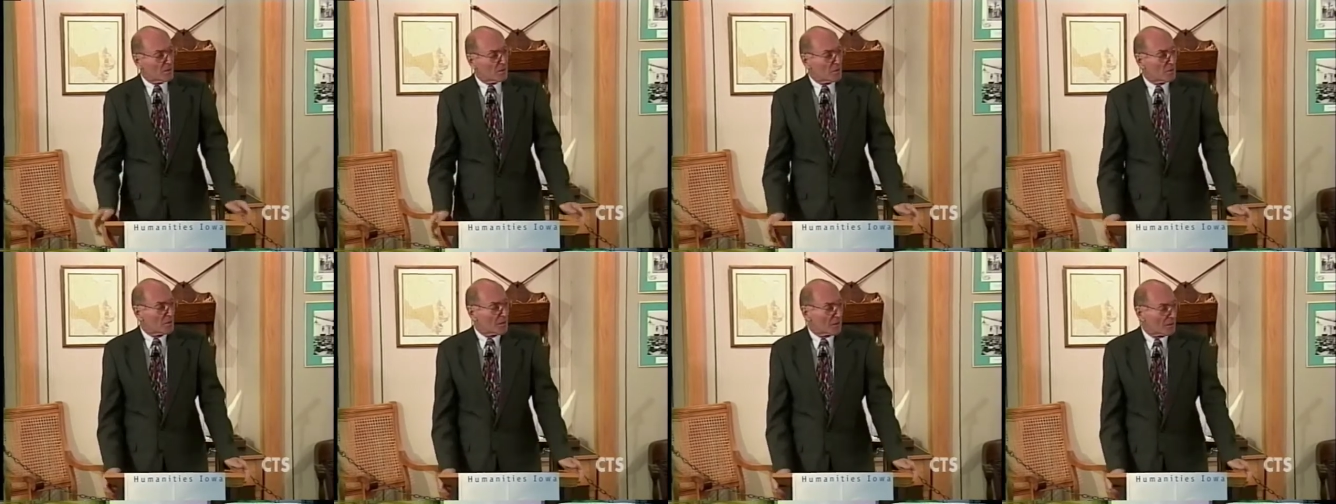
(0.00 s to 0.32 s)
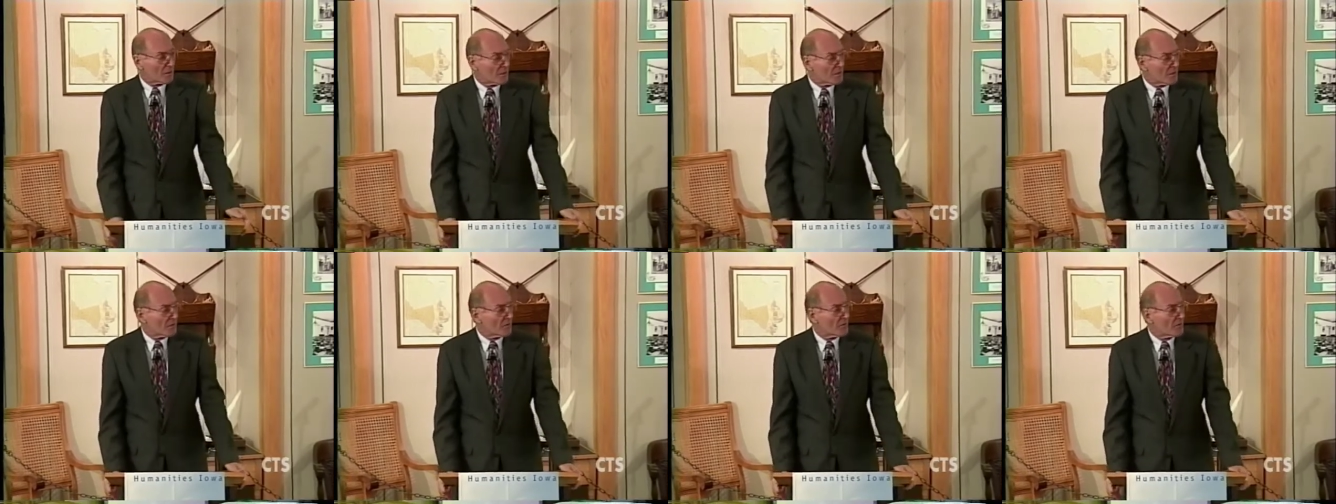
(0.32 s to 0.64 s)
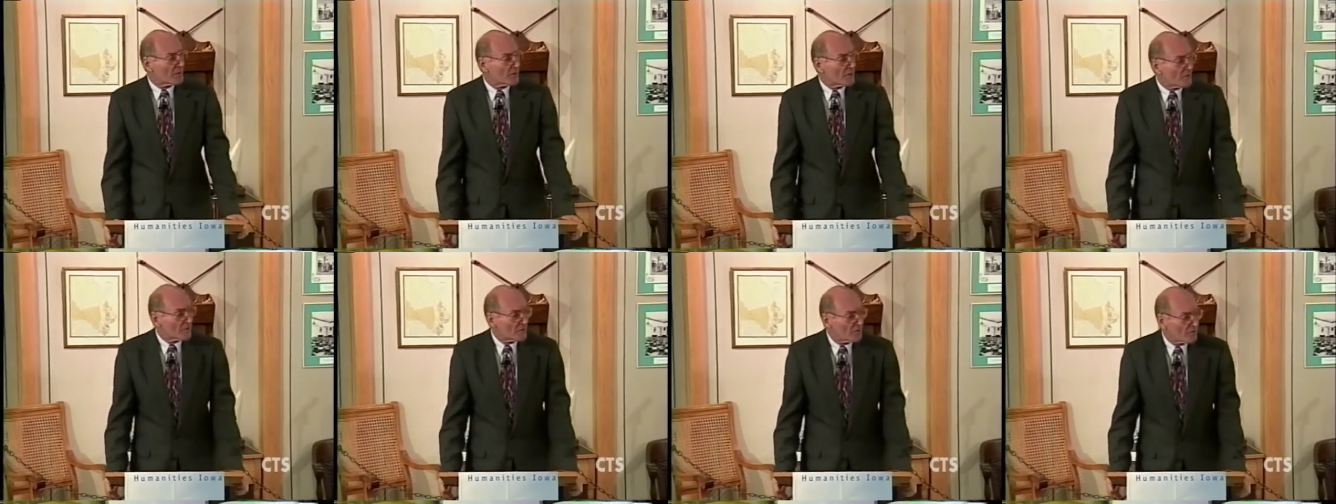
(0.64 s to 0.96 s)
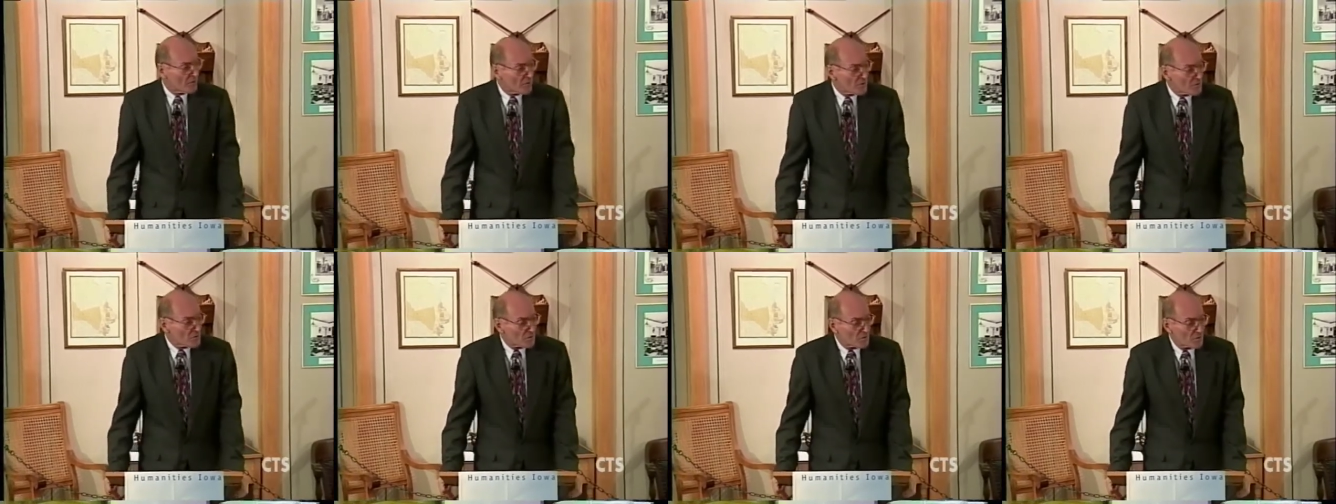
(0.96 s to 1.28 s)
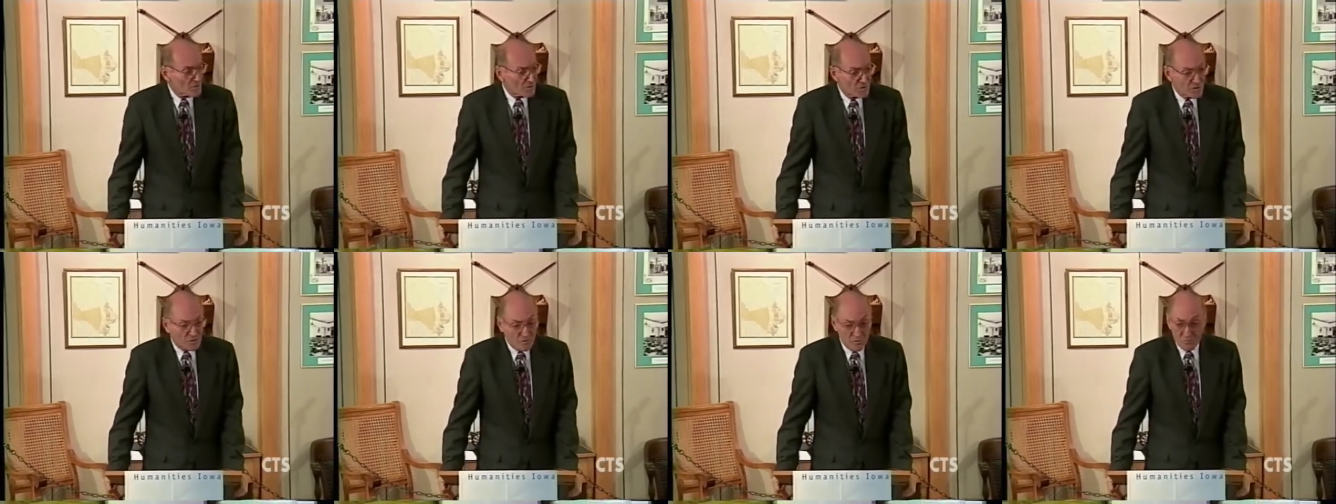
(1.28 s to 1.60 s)
ability of the
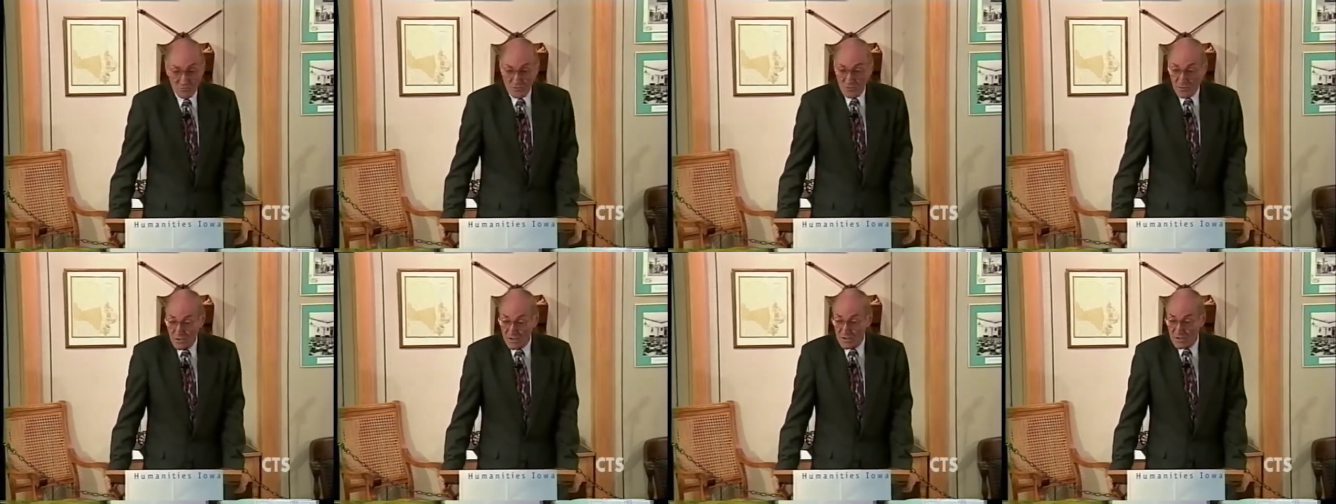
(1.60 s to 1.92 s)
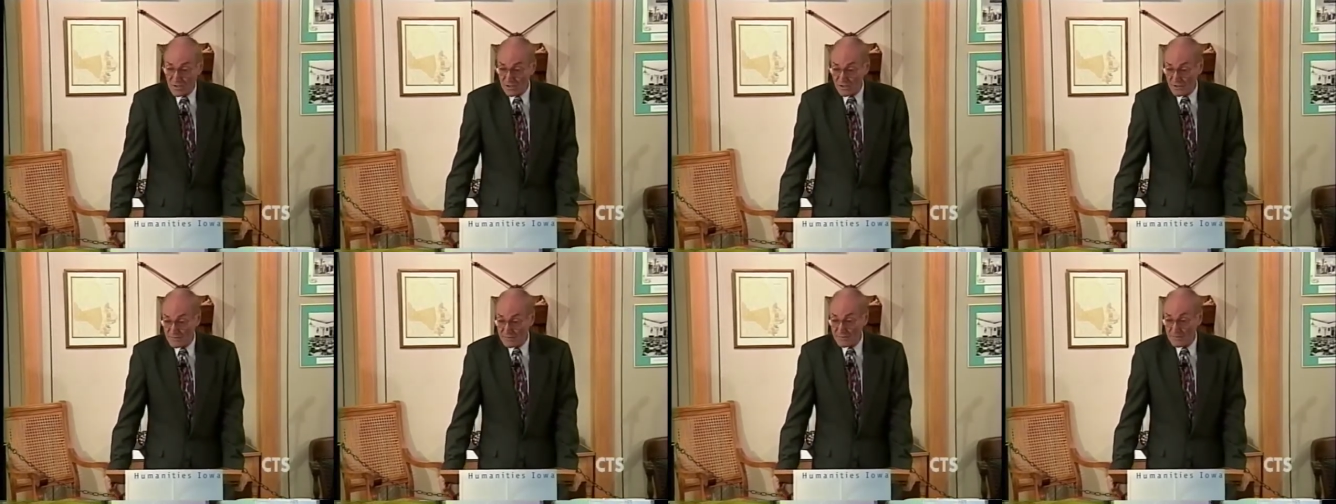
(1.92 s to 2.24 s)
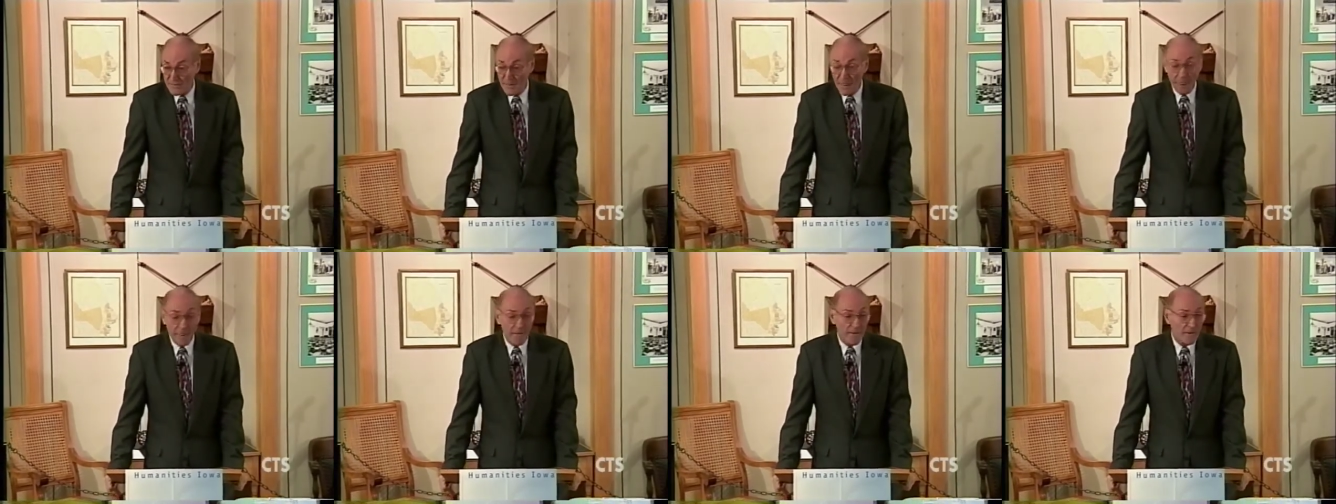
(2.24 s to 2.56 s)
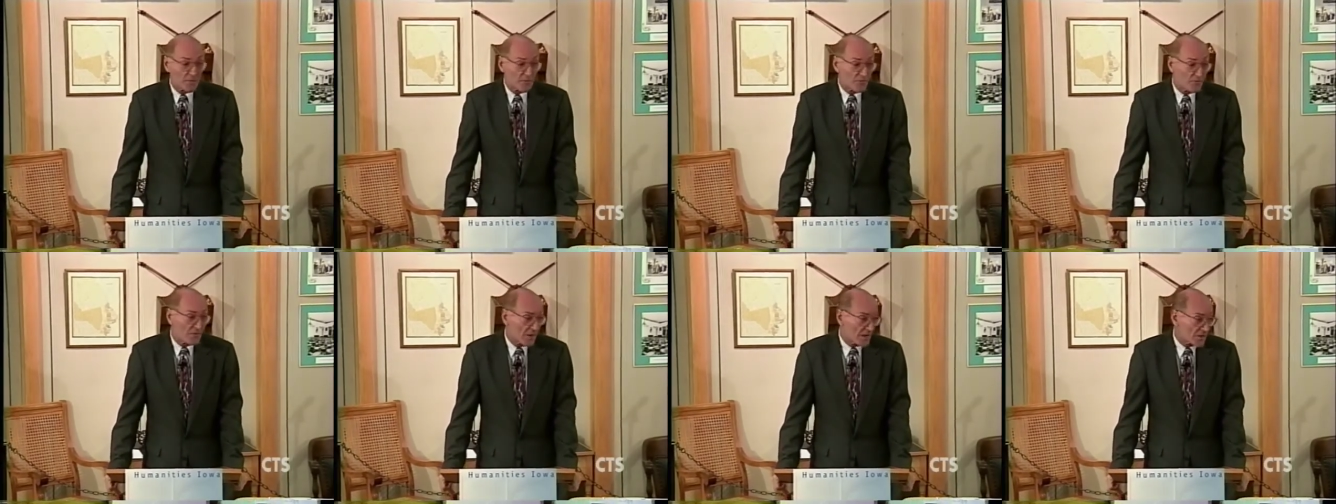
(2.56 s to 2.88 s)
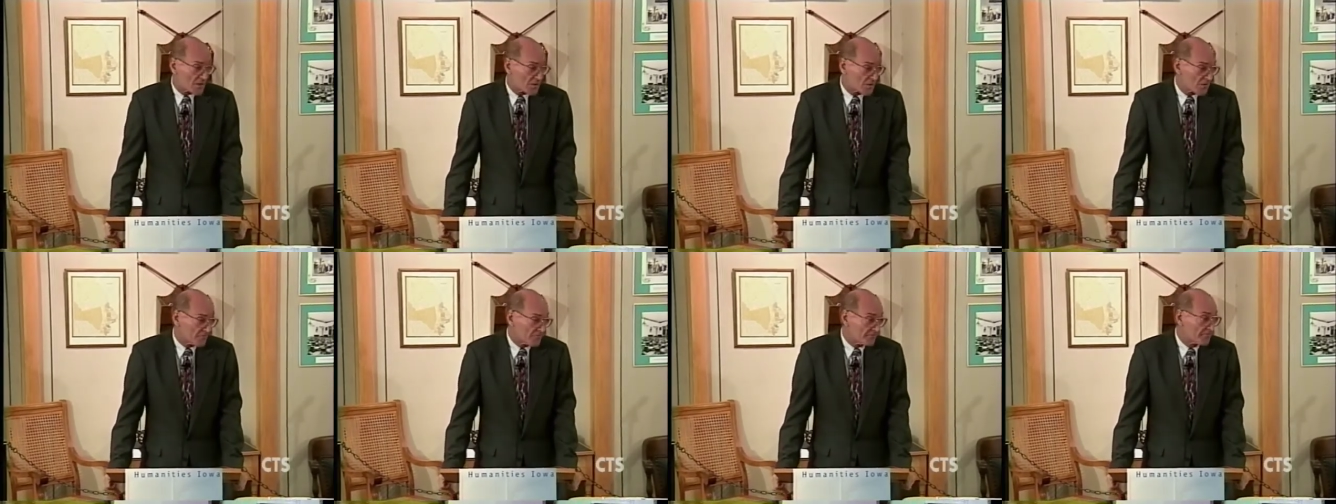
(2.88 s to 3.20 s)
individual to ward off
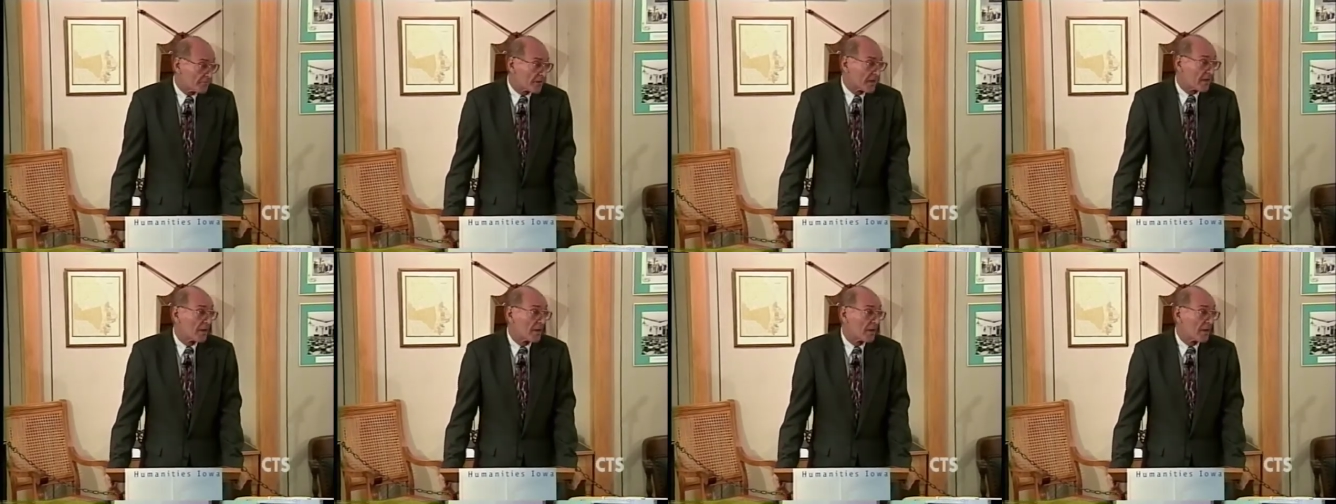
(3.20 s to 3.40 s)
infection.